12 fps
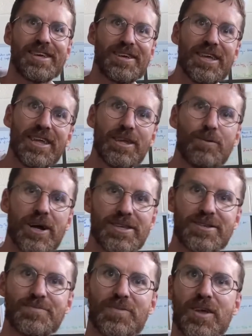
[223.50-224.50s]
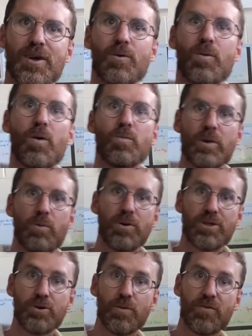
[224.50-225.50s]
Anyways, we will
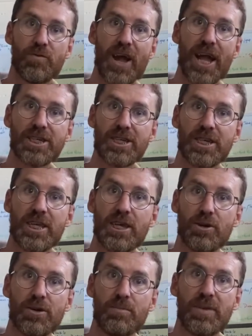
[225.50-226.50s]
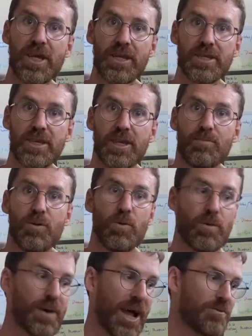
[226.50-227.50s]
do refraction here in a minute, but we're
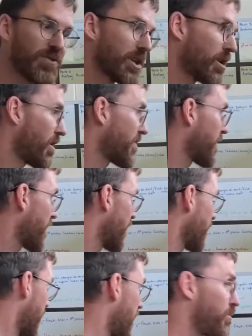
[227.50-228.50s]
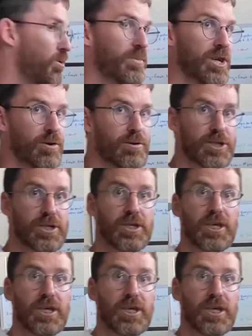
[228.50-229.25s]
bouncing it off a couple mirrors,